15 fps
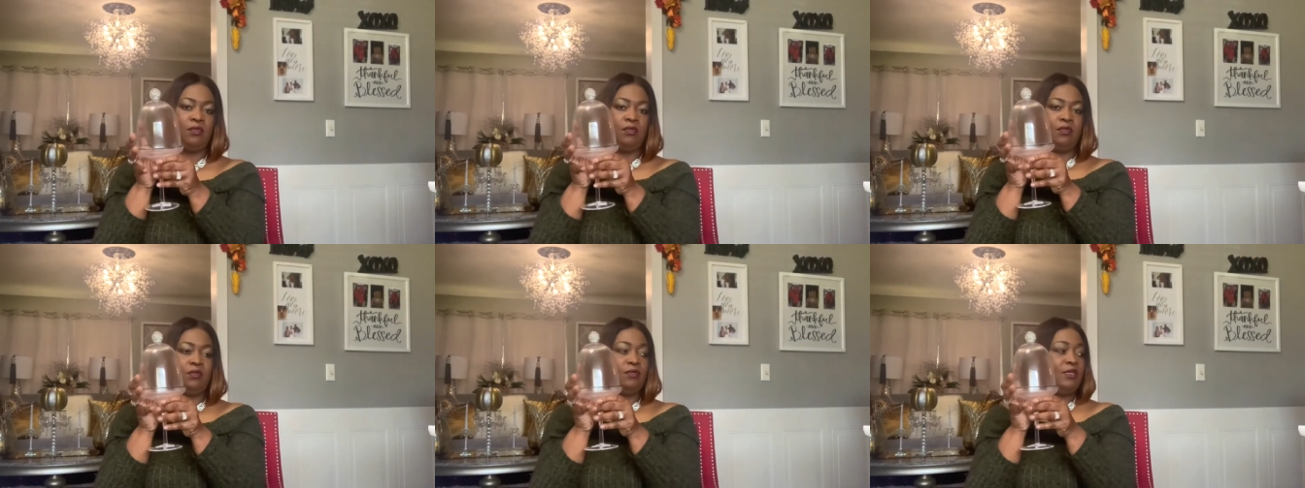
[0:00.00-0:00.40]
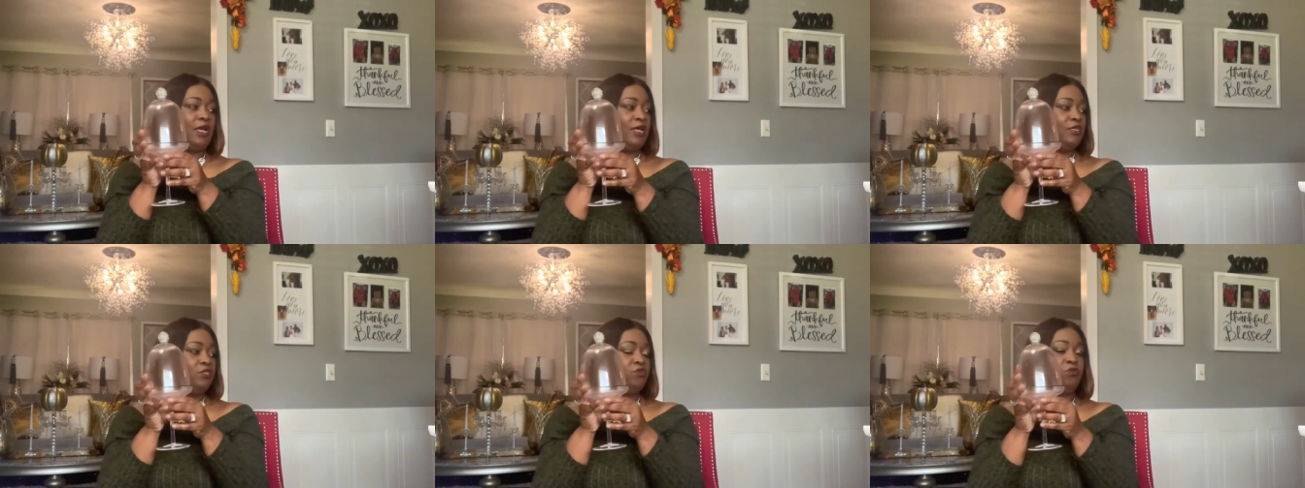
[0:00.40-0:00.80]

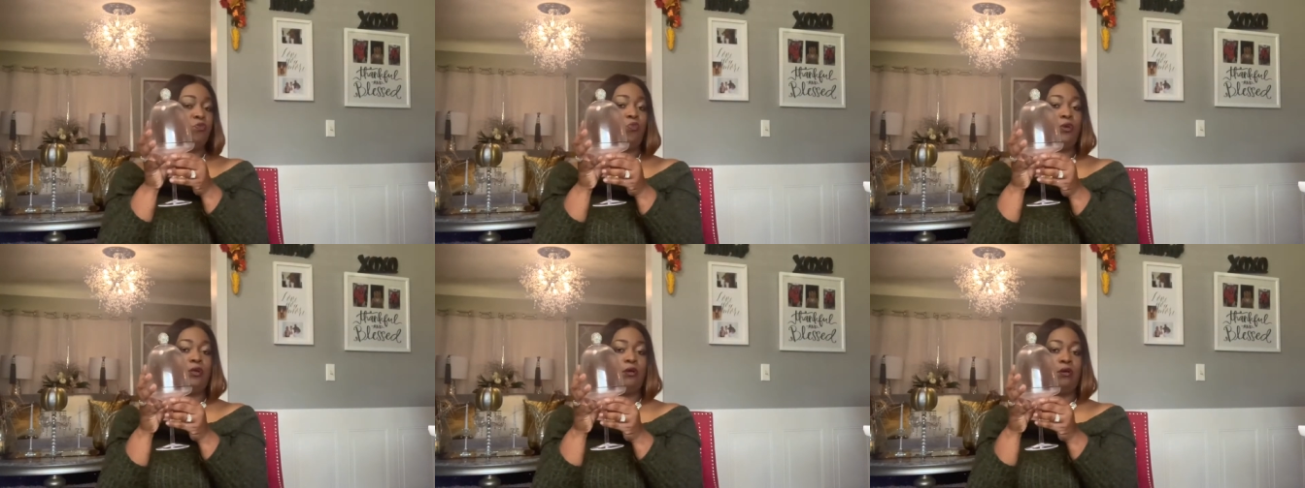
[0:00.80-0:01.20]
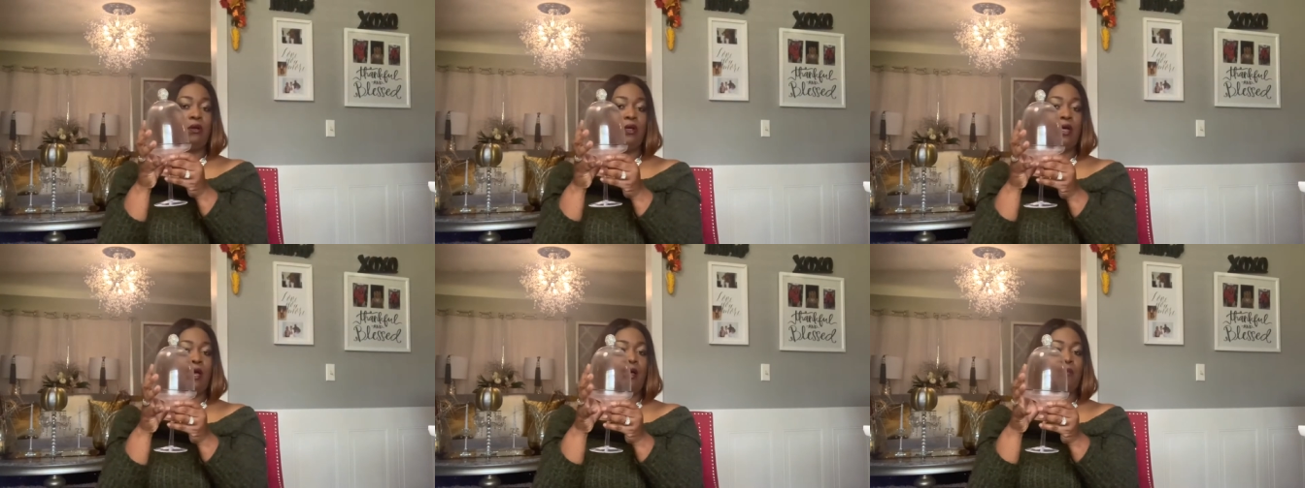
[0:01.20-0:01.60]
Not sure where
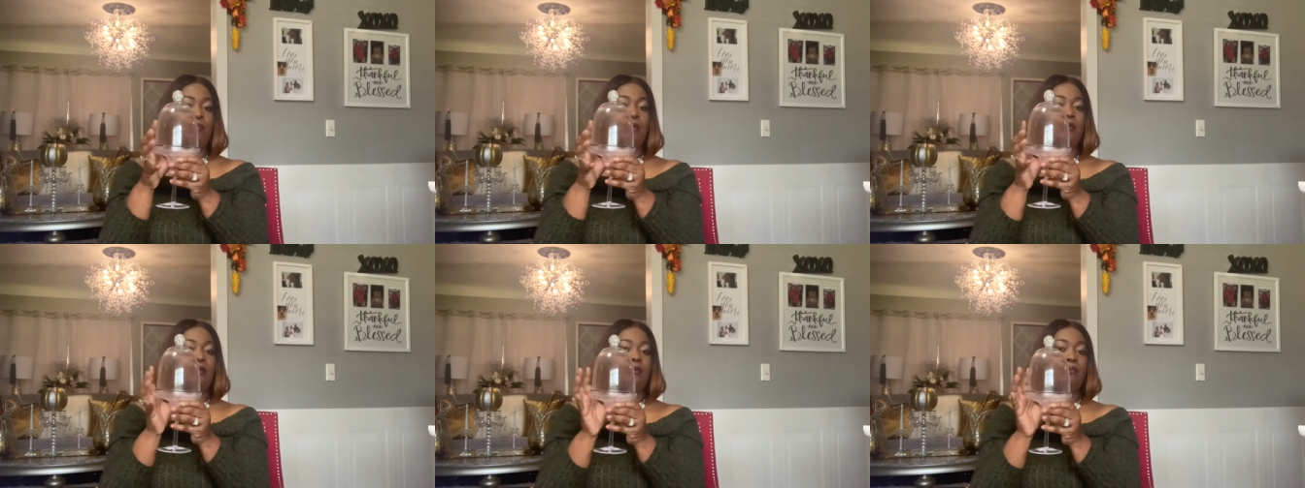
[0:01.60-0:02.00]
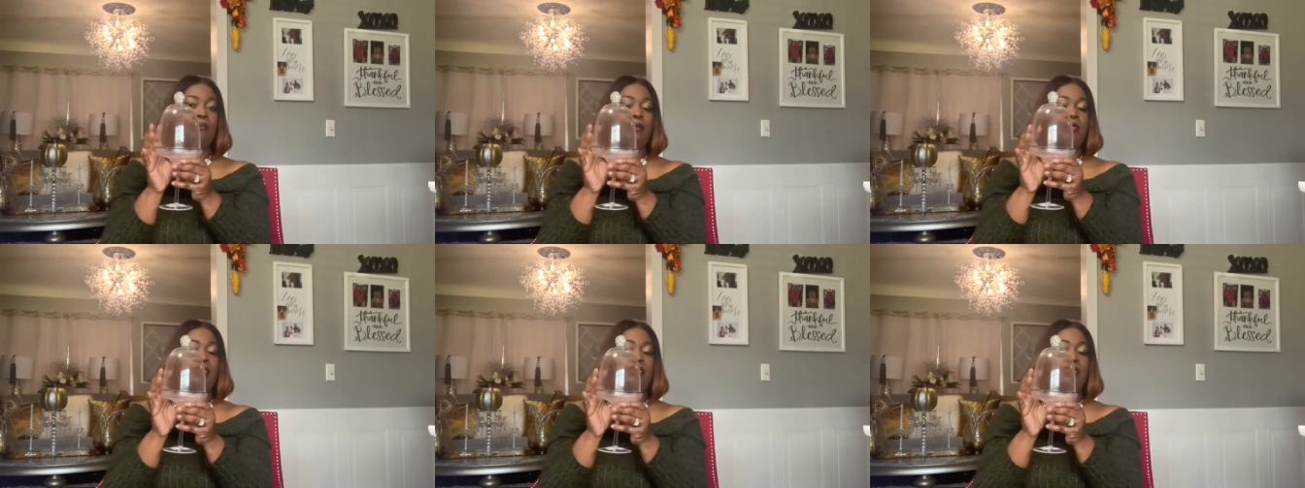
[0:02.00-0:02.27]
I'll put them, but